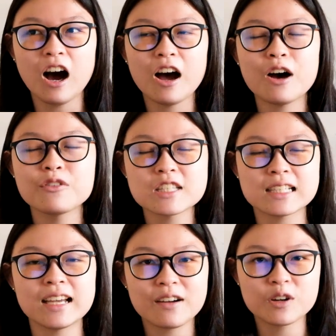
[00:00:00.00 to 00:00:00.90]

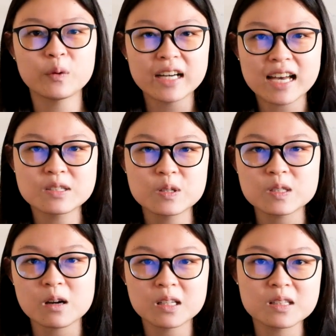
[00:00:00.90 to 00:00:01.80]
obviously everyone has to
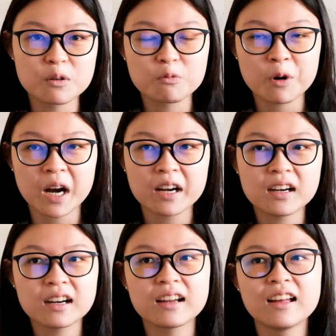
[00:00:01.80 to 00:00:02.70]
start
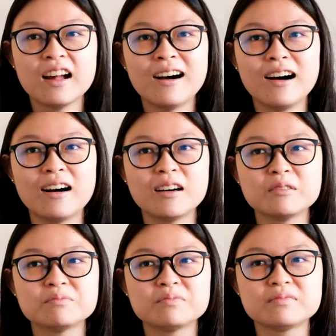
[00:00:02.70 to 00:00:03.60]
somewhere.
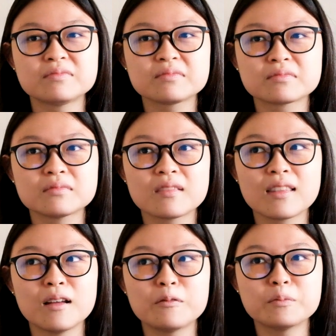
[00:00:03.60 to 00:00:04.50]

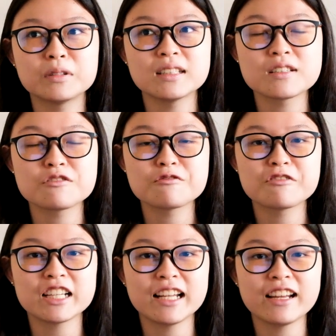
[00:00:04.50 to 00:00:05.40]
But it's
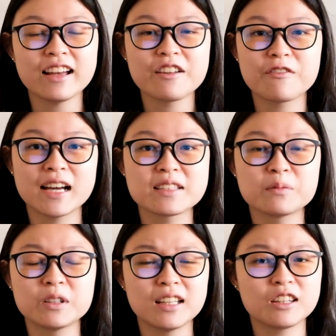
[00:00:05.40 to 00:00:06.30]
really
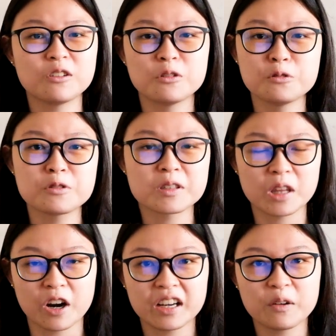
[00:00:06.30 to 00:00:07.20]
advisable that you do
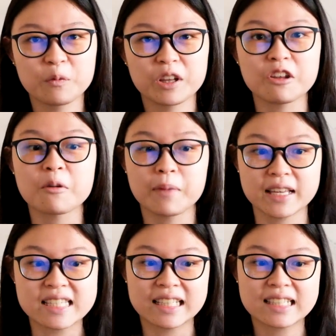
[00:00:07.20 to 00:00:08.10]
start with your
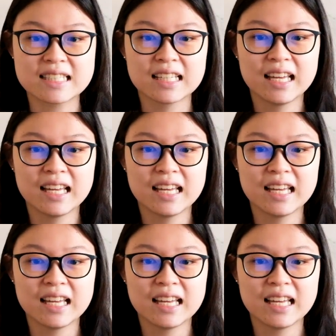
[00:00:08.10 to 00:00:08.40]
basics.